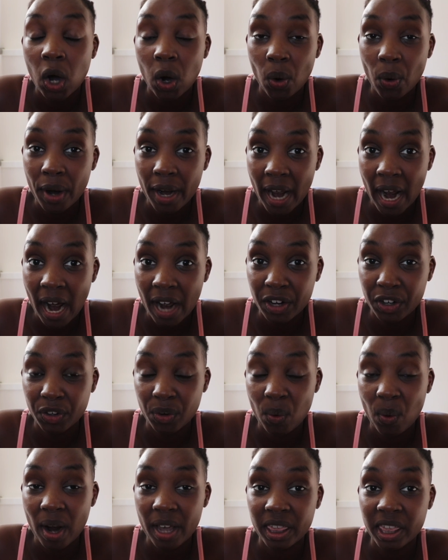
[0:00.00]
oh yeah you
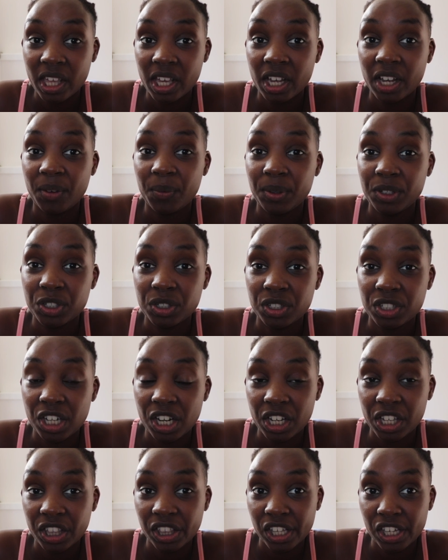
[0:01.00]
know i think we should
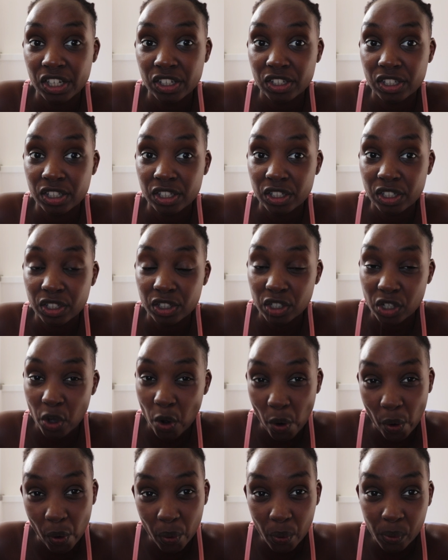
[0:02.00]
take things
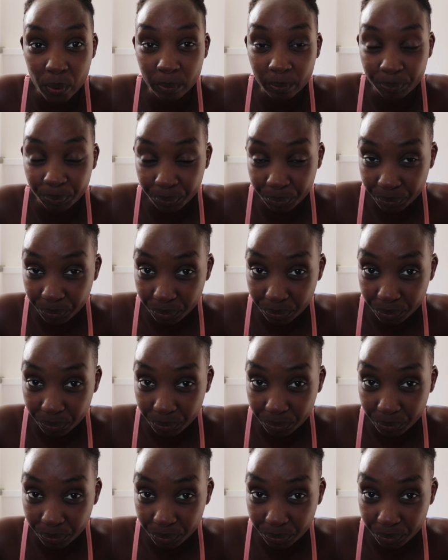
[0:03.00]
slow